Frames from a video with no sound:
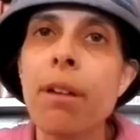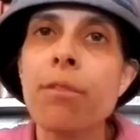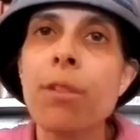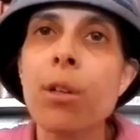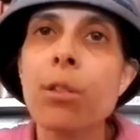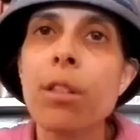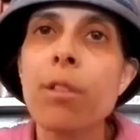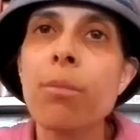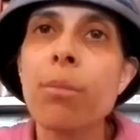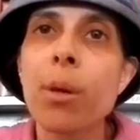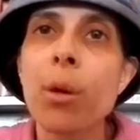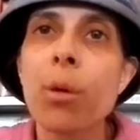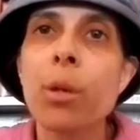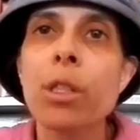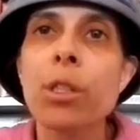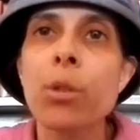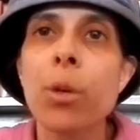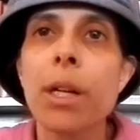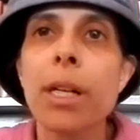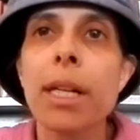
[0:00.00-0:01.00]
Rav Yosef
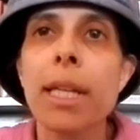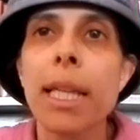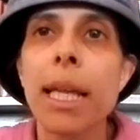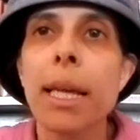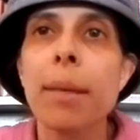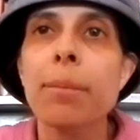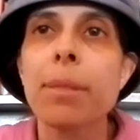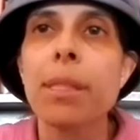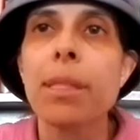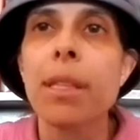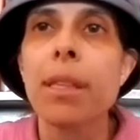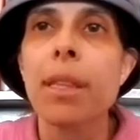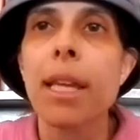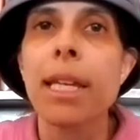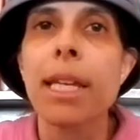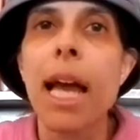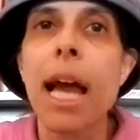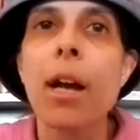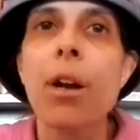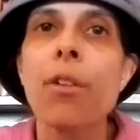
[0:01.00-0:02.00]
Bachor Shor claims
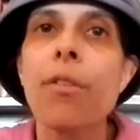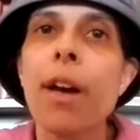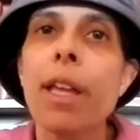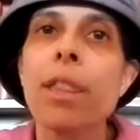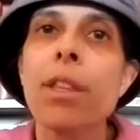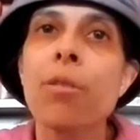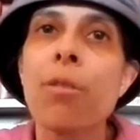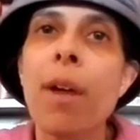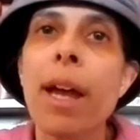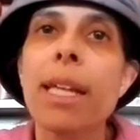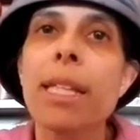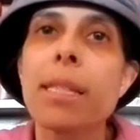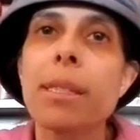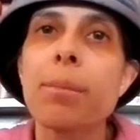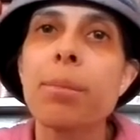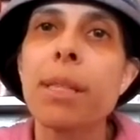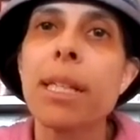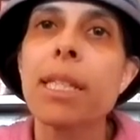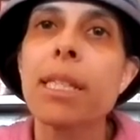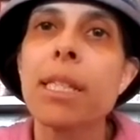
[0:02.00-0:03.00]
that Yaakov had the right
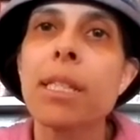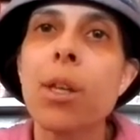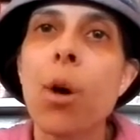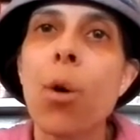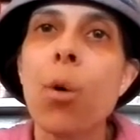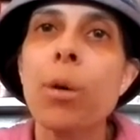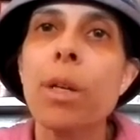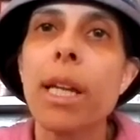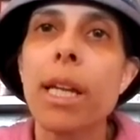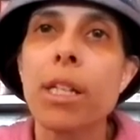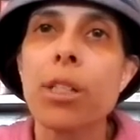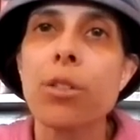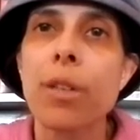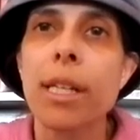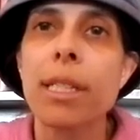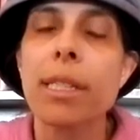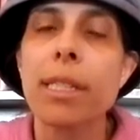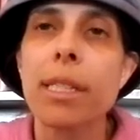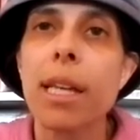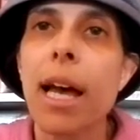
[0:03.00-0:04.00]
to place his own
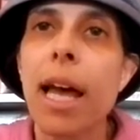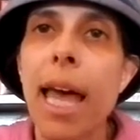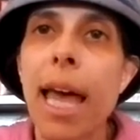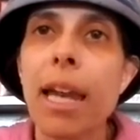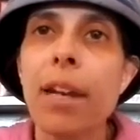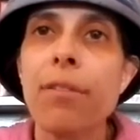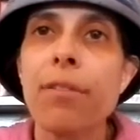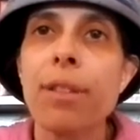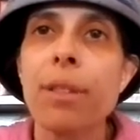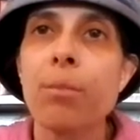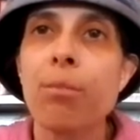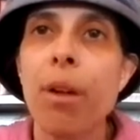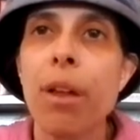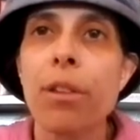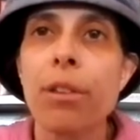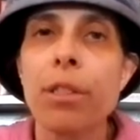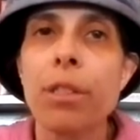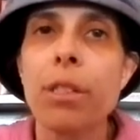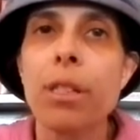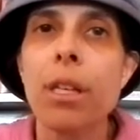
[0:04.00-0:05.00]
interests ahead of his
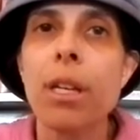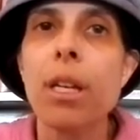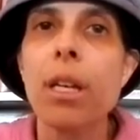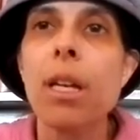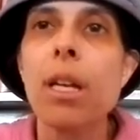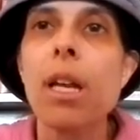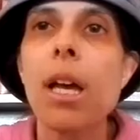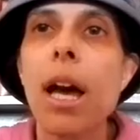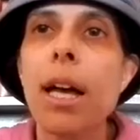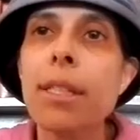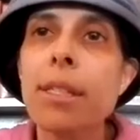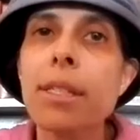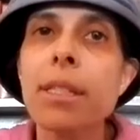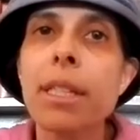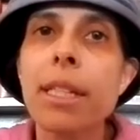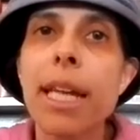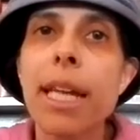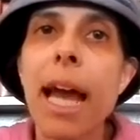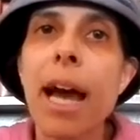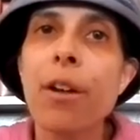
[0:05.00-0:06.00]
brothers and to
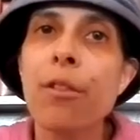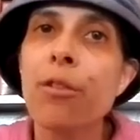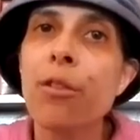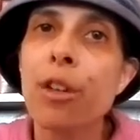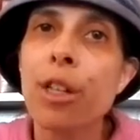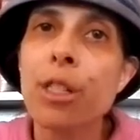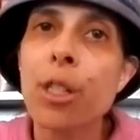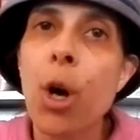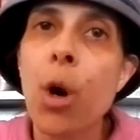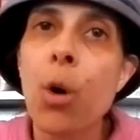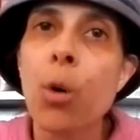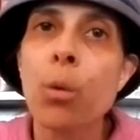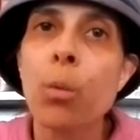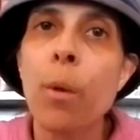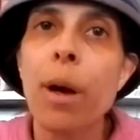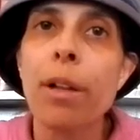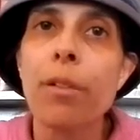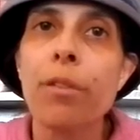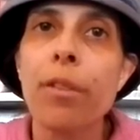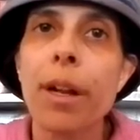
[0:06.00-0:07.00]
look out for his own
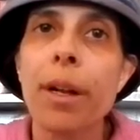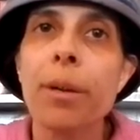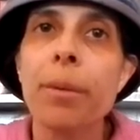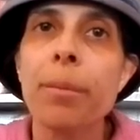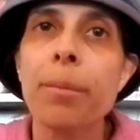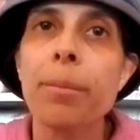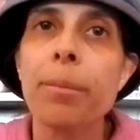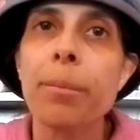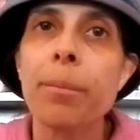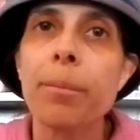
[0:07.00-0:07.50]
welfare.